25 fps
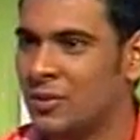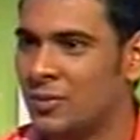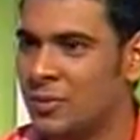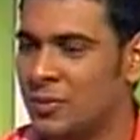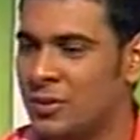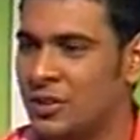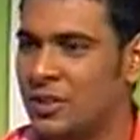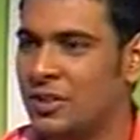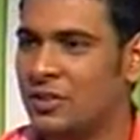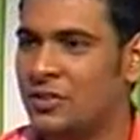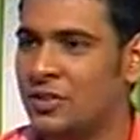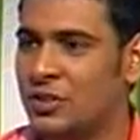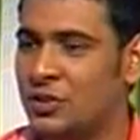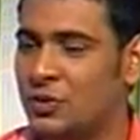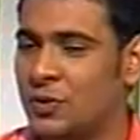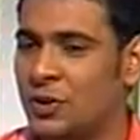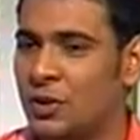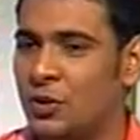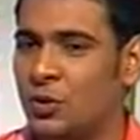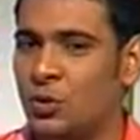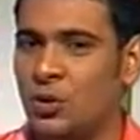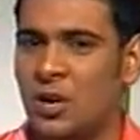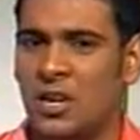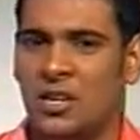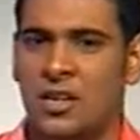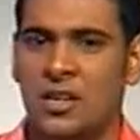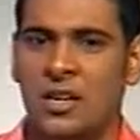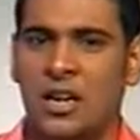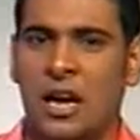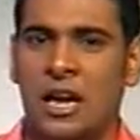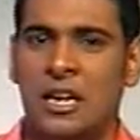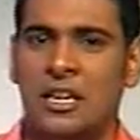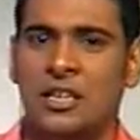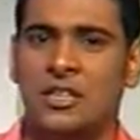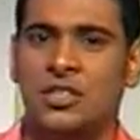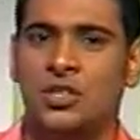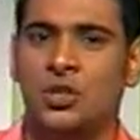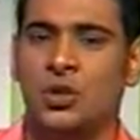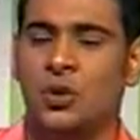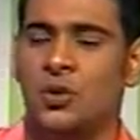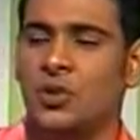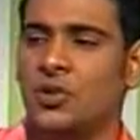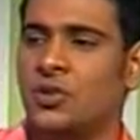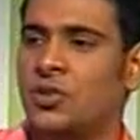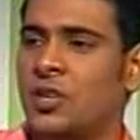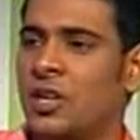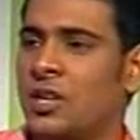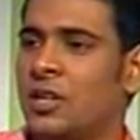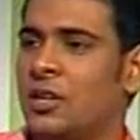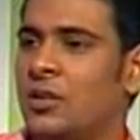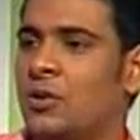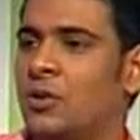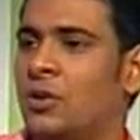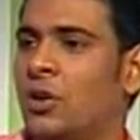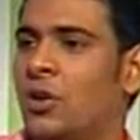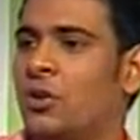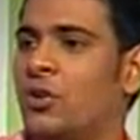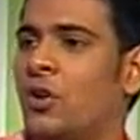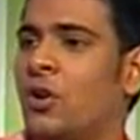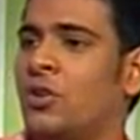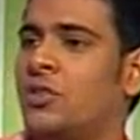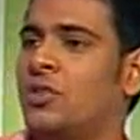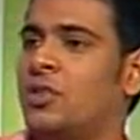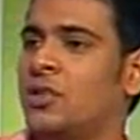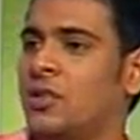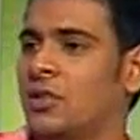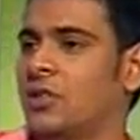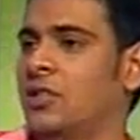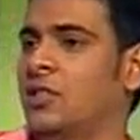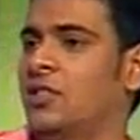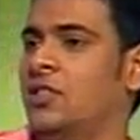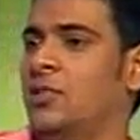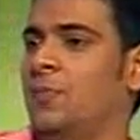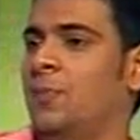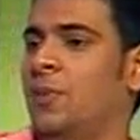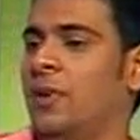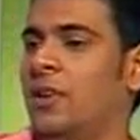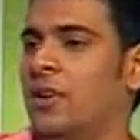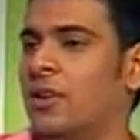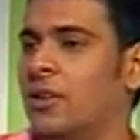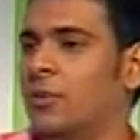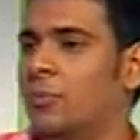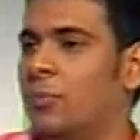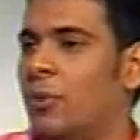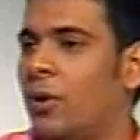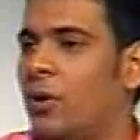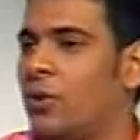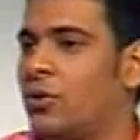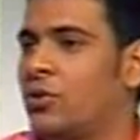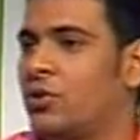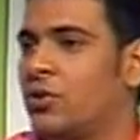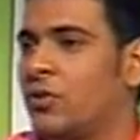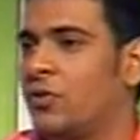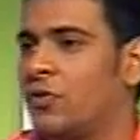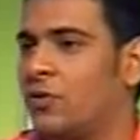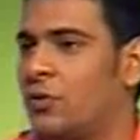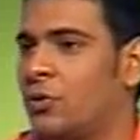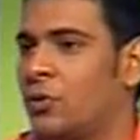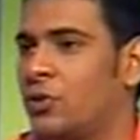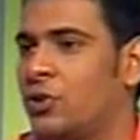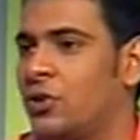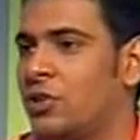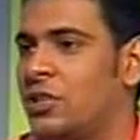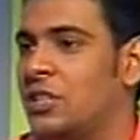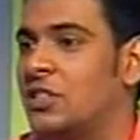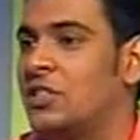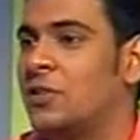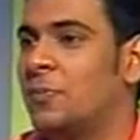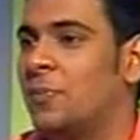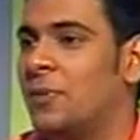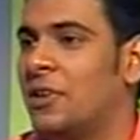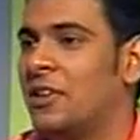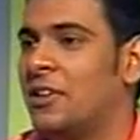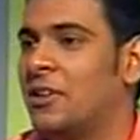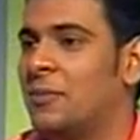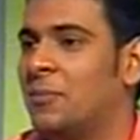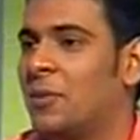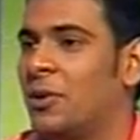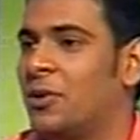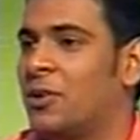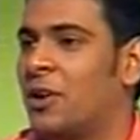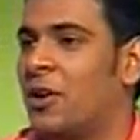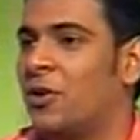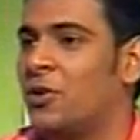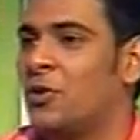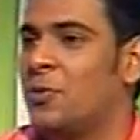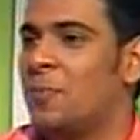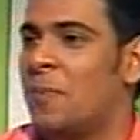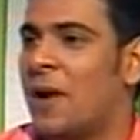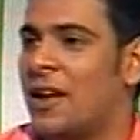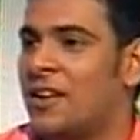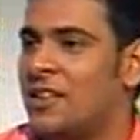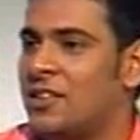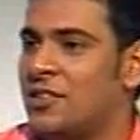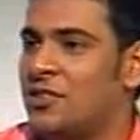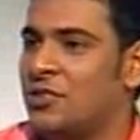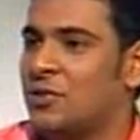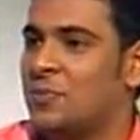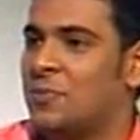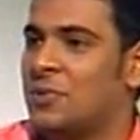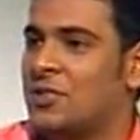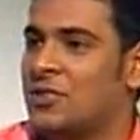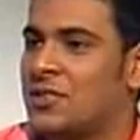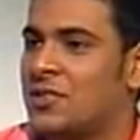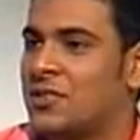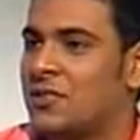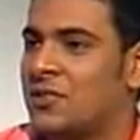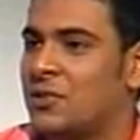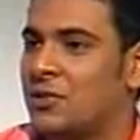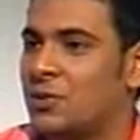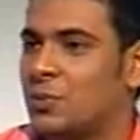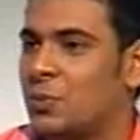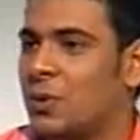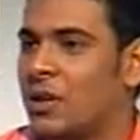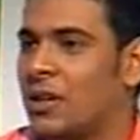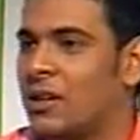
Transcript: Which is very true, and it shows that, you know, you're not just disciplined about your food, you're disciplined about how you manage your business as well.